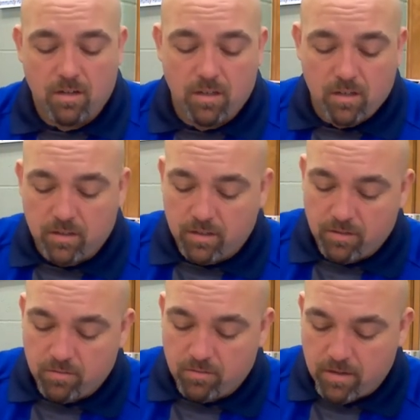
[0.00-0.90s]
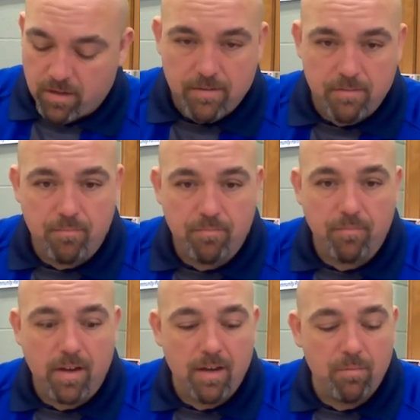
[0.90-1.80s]
have little
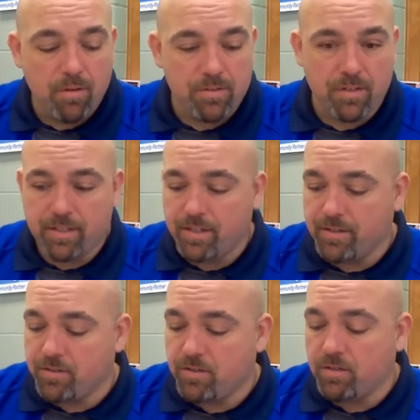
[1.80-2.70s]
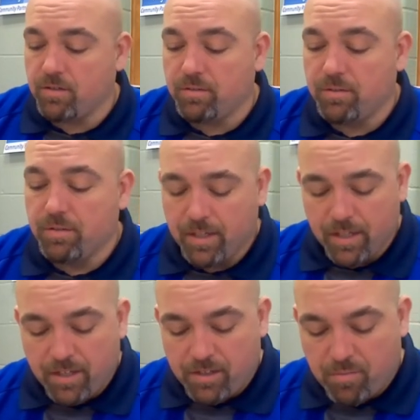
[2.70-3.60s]
eyeballs on here. So
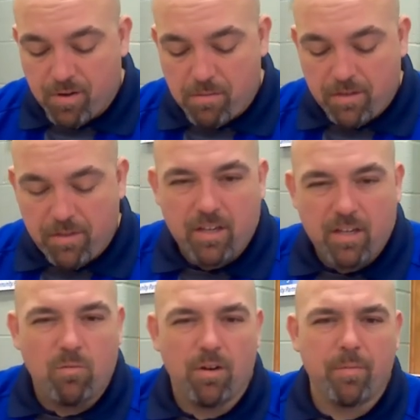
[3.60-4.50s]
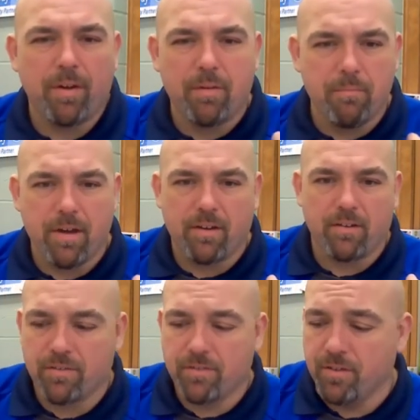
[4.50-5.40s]
you're probably thinking, what about a
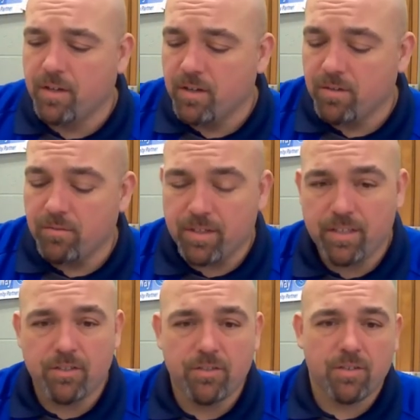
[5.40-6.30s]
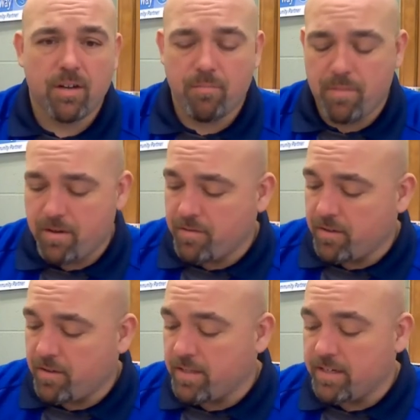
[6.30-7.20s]
mouth? We need to draw a mouth
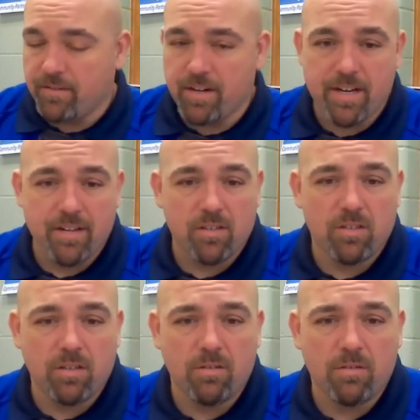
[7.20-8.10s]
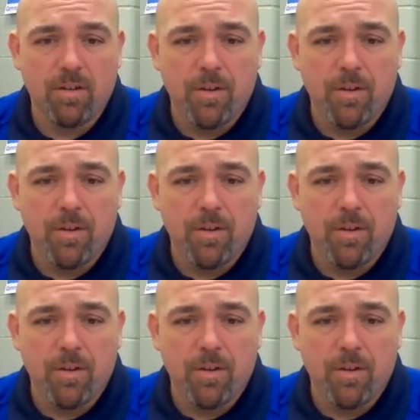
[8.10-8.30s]
on there, right? So